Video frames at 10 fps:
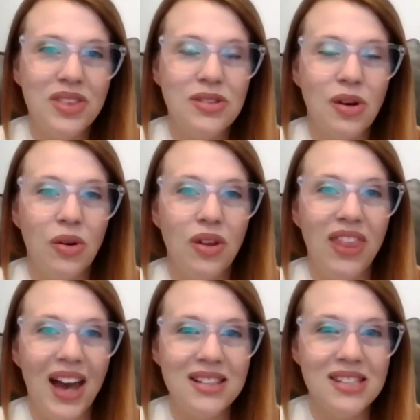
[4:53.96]
So
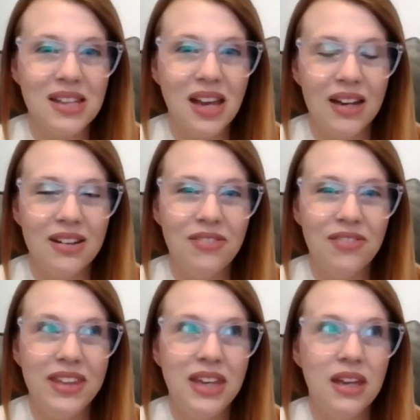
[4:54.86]
that's kind
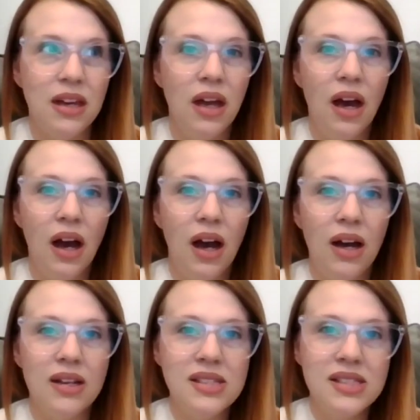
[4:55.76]
of the
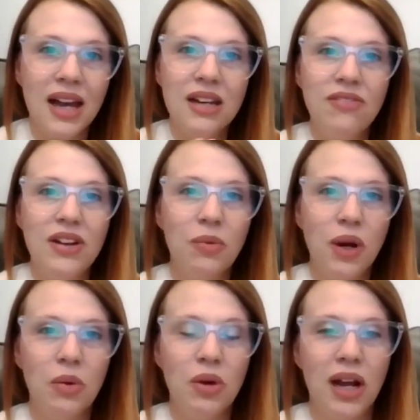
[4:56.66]
side of it
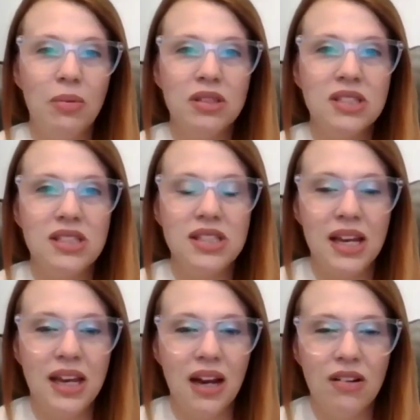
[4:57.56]
where we're able to
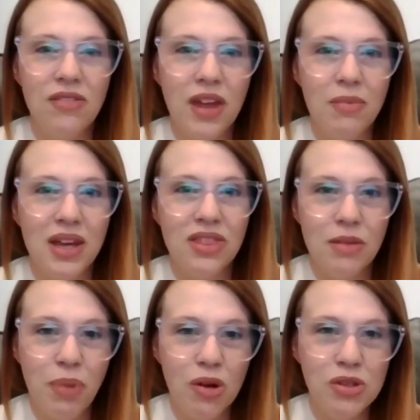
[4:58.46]
take care of them in
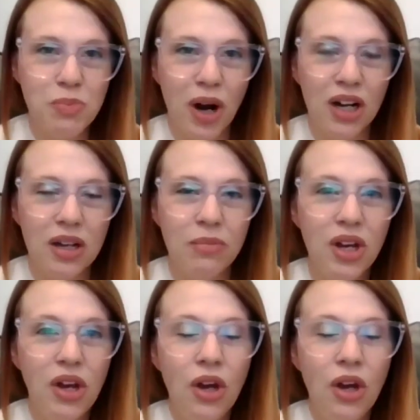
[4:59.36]
the postpartum.